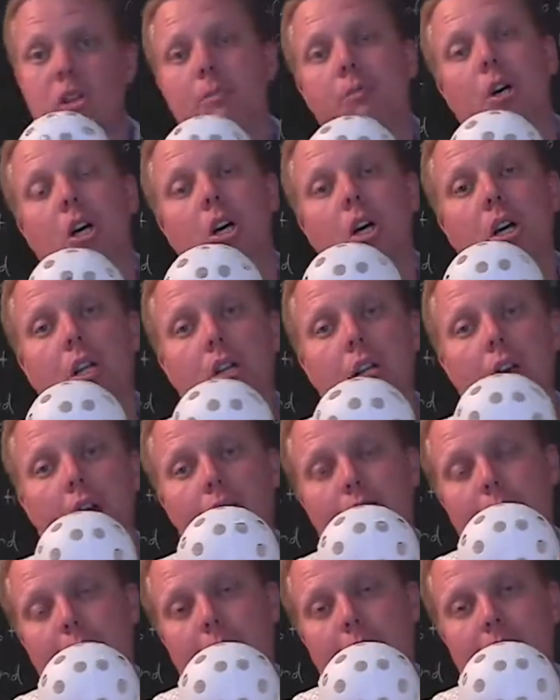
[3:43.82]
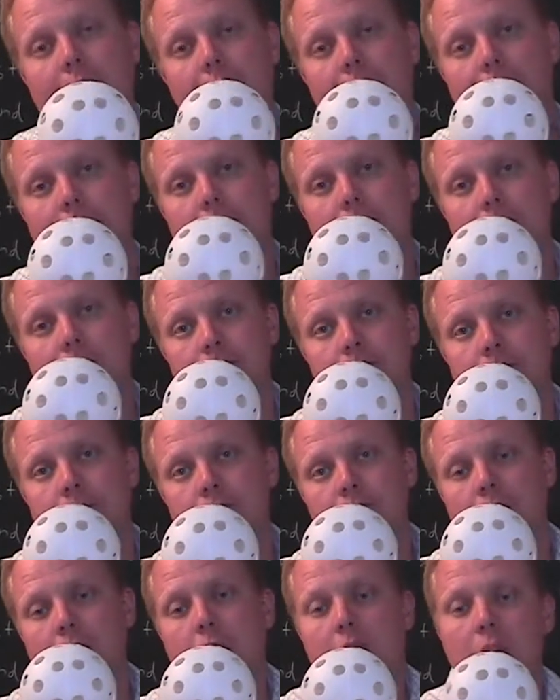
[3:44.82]
the ball off of my hand.
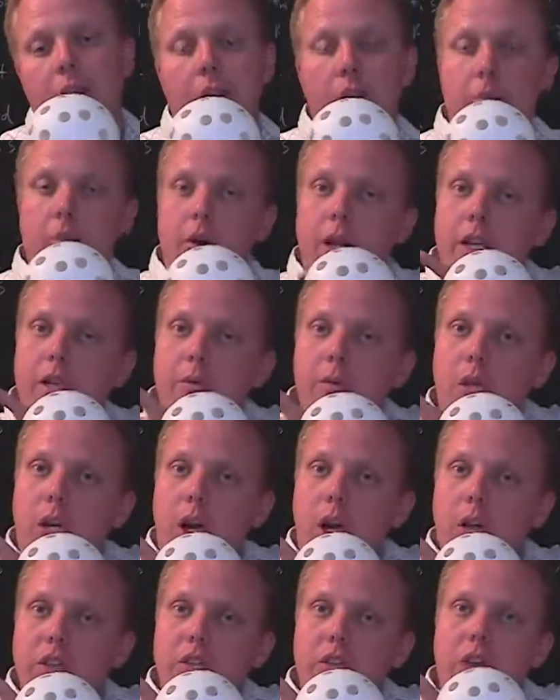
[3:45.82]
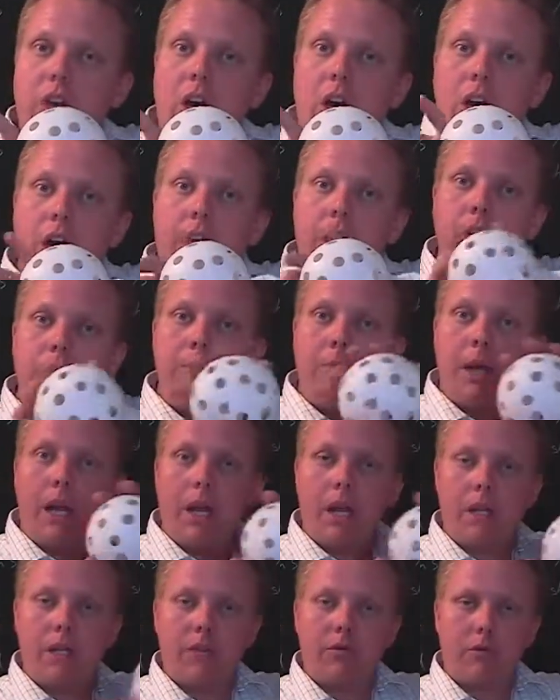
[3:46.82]
The breeze would cause an
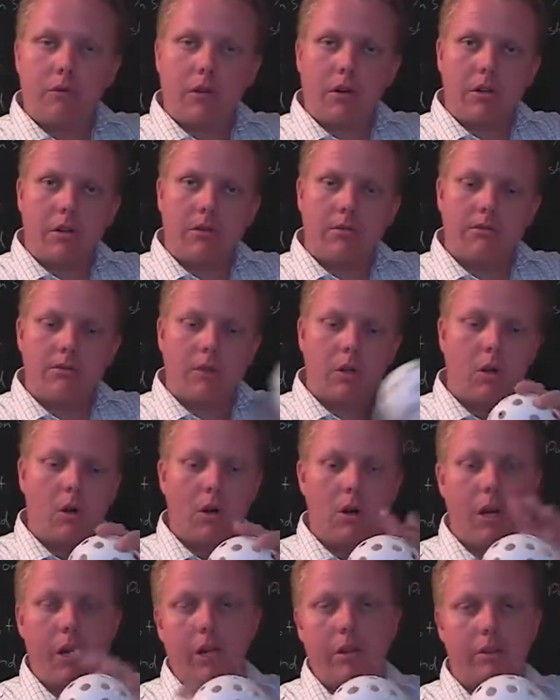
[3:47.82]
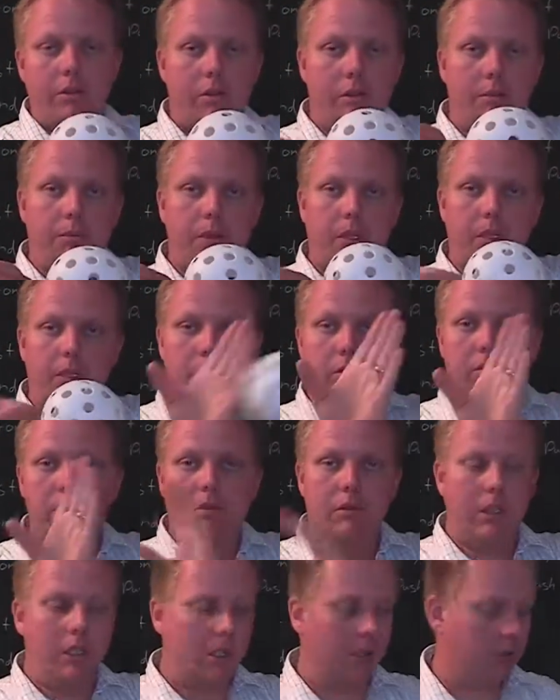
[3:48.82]
unbalanced force. Or I could simply,
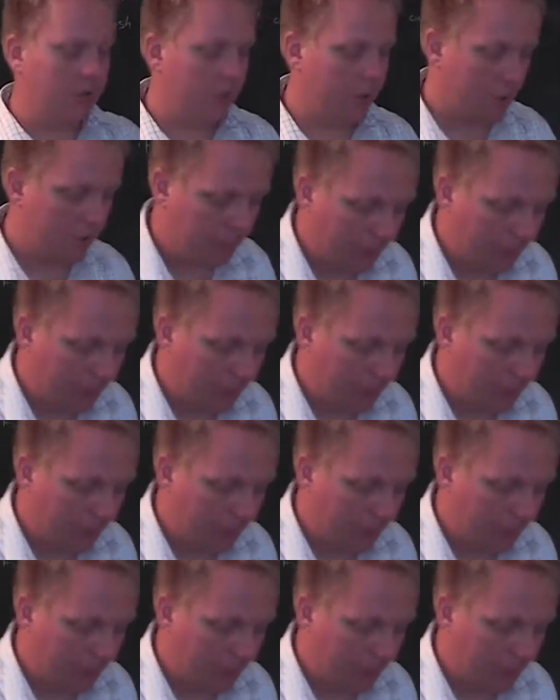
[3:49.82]
take